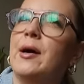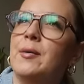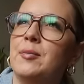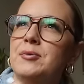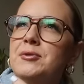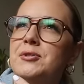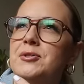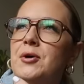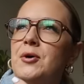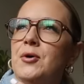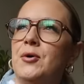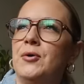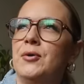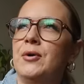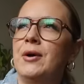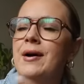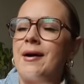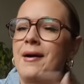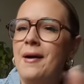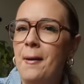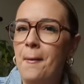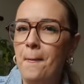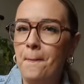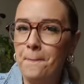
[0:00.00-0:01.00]
episode
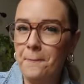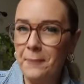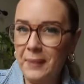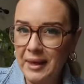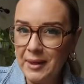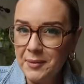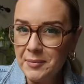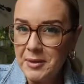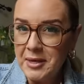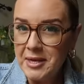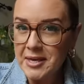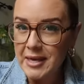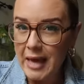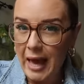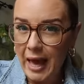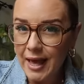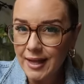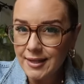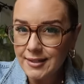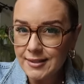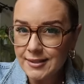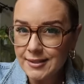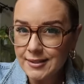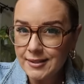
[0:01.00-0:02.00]
maybe
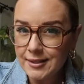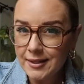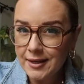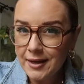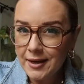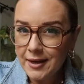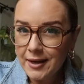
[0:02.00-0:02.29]
yet.